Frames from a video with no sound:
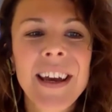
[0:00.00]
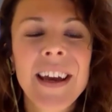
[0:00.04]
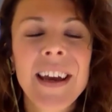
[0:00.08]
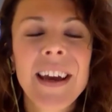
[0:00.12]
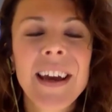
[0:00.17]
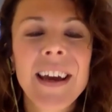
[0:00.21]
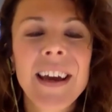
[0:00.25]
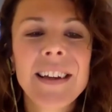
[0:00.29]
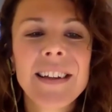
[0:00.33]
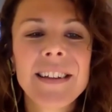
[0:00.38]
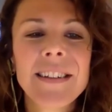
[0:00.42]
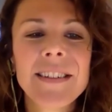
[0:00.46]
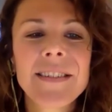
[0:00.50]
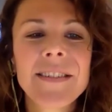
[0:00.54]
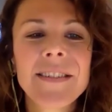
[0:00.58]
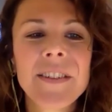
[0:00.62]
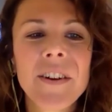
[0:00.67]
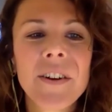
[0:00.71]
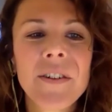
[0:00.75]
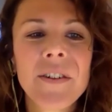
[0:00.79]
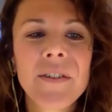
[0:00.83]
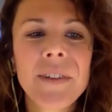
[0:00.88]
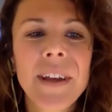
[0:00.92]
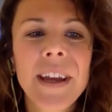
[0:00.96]
And
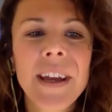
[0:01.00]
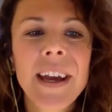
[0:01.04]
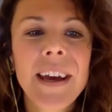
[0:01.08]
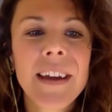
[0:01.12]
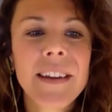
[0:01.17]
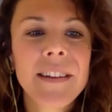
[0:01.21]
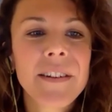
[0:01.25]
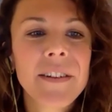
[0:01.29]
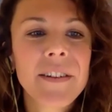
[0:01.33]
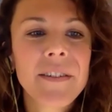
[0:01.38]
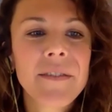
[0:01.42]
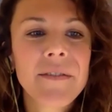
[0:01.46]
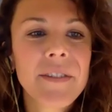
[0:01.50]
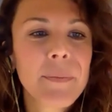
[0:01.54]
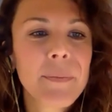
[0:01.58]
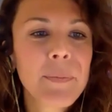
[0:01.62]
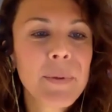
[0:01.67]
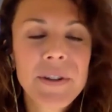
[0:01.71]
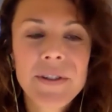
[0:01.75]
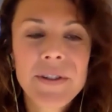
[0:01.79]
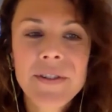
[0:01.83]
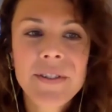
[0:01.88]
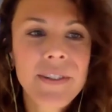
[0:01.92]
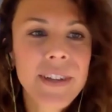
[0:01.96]
so, yeah, the
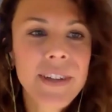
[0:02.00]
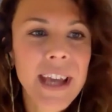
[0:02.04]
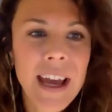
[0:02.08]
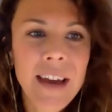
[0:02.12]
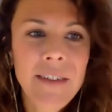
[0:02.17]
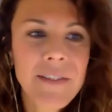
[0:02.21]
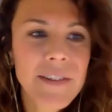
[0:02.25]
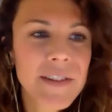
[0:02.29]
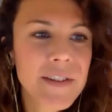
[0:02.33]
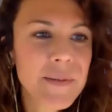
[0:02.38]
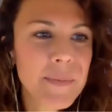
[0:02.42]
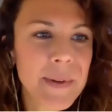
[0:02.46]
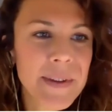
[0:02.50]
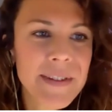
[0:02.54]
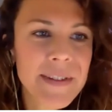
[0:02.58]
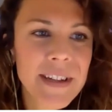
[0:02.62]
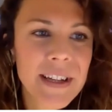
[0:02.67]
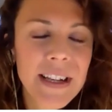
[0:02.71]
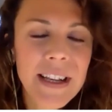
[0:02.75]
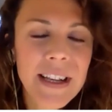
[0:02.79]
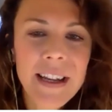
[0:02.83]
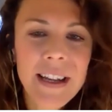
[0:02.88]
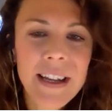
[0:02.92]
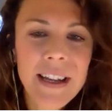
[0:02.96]
personal canvas,
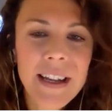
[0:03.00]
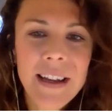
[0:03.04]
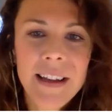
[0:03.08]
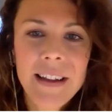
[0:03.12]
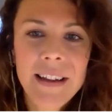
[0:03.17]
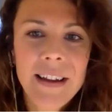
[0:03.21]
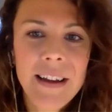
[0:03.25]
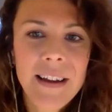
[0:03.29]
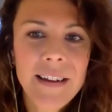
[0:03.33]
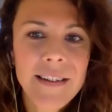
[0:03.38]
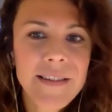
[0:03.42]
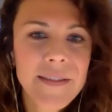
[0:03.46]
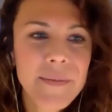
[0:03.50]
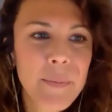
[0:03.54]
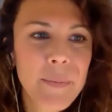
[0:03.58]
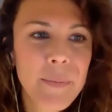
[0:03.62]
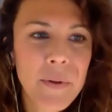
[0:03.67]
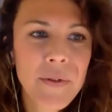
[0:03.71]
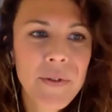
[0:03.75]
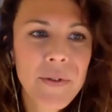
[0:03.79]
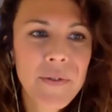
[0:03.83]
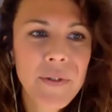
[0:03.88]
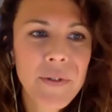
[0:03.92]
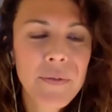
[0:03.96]
basically, as
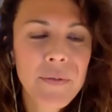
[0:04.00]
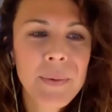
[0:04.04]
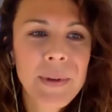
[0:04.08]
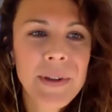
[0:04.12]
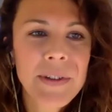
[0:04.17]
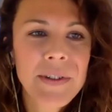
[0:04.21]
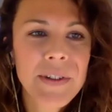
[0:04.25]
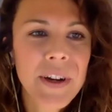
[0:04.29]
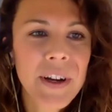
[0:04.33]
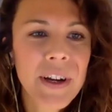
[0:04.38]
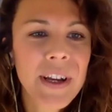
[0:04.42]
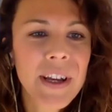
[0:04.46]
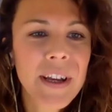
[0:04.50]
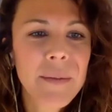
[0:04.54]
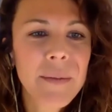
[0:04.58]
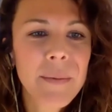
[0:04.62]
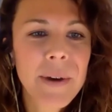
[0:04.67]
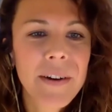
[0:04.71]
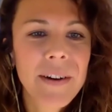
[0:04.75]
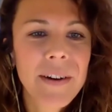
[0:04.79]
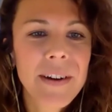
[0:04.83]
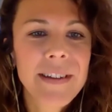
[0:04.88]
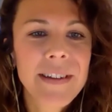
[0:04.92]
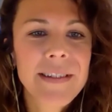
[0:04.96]
both of you have been talking
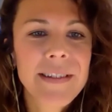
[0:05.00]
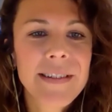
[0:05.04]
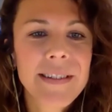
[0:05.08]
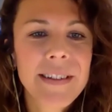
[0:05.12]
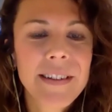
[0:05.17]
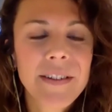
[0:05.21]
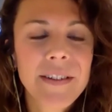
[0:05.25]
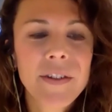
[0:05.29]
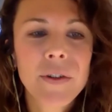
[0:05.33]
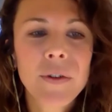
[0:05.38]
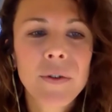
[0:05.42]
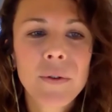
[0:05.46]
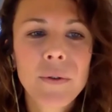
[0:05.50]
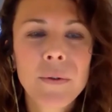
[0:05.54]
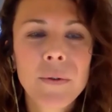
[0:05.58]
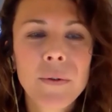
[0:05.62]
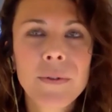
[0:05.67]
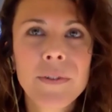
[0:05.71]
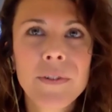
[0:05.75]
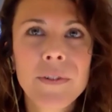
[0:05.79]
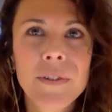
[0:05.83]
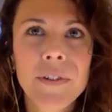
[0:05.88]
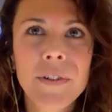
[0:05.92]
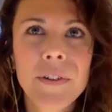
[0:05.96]
about, is a tool
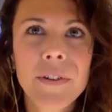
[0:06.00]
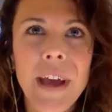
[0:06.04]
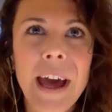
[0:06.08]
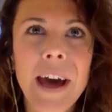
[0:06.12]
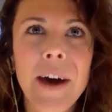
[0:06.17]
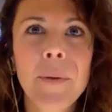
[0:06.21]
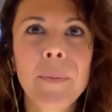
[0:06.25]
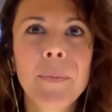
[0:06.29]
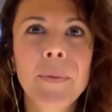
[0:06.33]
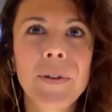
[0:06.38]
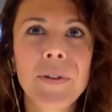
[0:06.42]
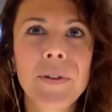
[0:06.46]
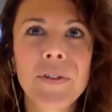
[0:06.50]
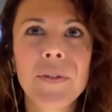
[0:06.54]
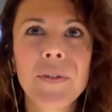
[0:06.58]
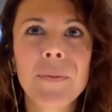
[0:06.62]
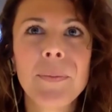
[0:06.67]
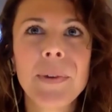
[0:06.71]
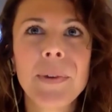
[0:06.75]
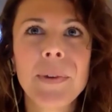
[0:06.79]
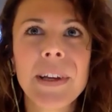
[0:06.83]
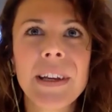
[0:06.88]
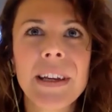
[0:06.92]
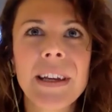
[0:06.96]
to help you to
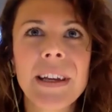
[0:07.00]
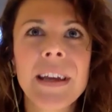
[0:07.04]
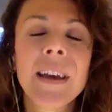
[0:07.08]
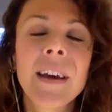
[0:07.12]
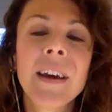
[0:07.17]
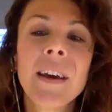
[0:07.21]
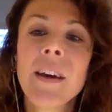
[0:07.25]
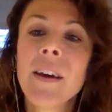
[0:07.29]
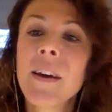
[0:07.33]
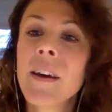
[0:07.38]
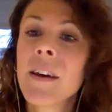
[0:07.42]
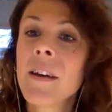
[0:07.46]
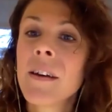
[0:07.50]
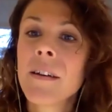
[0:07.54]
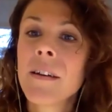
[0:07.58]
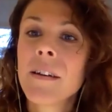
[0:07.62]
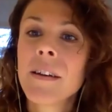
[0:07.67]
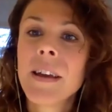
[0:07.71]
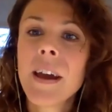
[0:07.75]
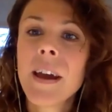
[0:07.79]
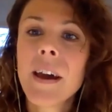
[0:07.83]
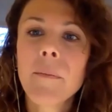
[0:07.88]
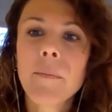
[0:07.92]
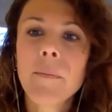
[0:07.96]
be
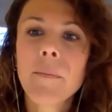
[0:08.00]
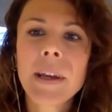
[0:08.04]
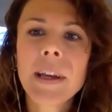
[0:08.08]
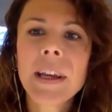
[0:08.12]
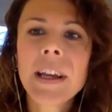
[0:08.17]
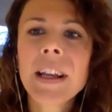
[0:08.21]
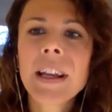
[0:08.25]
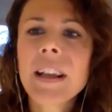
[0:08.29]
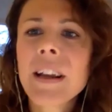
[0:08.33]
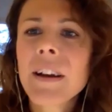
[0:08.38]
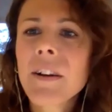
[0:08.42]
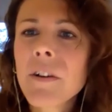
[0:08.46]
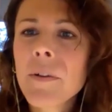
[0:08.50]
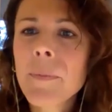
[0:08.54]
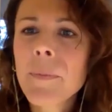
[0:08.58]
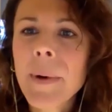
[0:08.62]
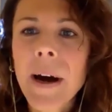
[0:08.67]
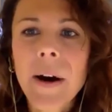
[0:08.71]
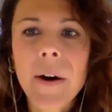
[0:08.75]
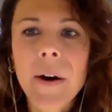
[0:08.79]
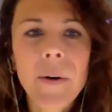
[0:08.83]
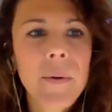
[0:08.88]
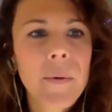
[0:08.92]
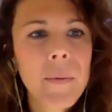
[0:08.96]
clear
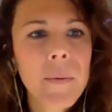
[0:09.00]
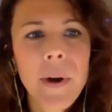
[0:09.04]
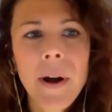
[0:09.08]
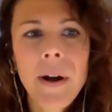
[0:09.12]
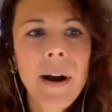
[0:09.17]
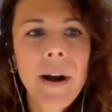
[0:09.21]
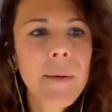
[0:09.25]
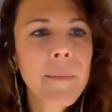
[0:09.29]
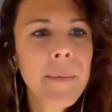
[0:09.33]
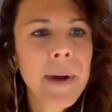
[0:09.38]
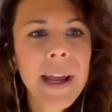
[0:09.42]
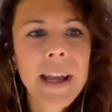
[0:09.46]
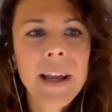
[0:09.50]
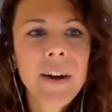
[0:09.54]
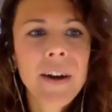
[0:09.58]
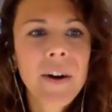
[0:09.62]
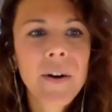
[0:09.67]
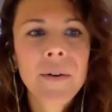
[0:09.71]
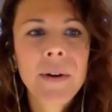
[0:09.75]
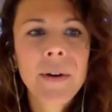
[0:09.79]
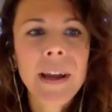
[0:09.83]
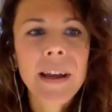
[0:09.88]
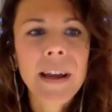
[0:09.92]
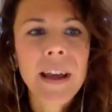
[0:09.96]
about where am I
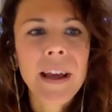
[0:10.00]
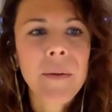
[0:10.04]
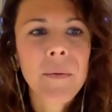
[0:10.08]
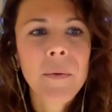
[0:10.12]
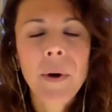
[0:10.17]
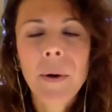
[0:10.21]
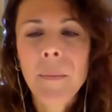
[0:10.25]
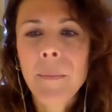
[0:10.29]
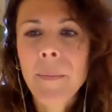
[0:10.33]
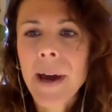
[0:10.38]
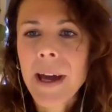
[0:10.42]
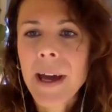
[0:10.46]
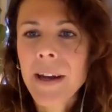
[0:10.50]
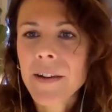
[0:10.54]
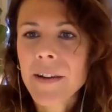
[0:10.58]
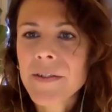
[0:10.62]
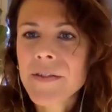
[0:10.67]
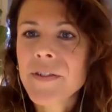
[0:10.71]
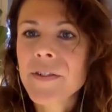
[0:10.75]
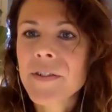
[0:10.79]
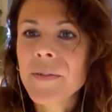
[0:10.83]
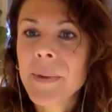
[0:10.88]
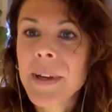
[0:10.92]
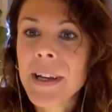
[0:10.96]
going and what matters
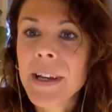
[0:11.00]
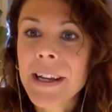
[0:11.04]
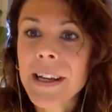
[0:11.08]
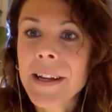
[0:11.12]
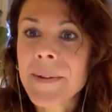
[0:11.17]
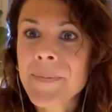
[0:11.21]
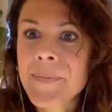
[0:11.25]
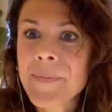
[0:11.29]
to me.